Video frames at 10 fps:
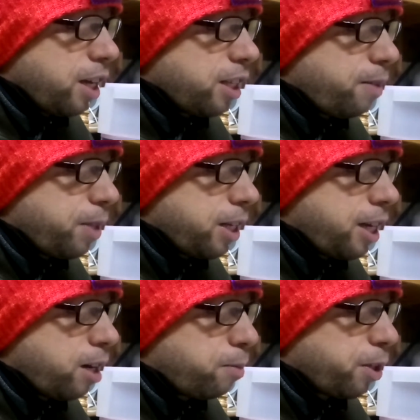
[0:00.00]
some of the
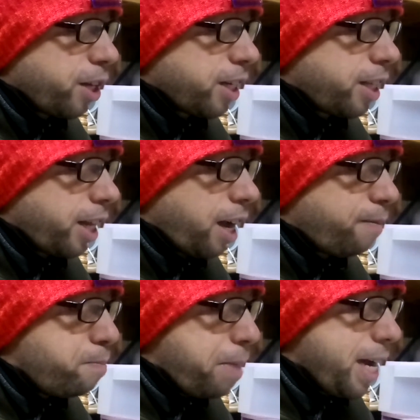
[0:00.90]
terrible things that I've
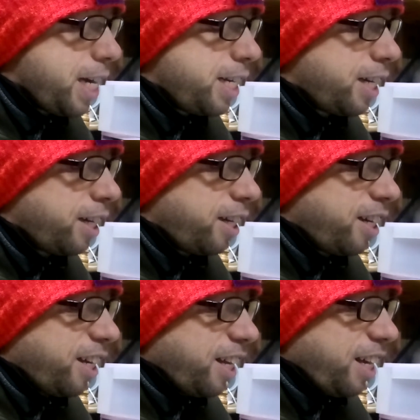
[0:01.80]
made
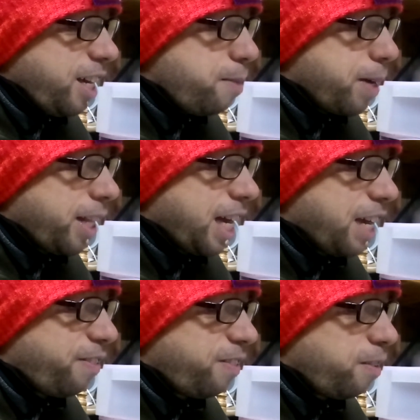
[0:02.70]
in my life.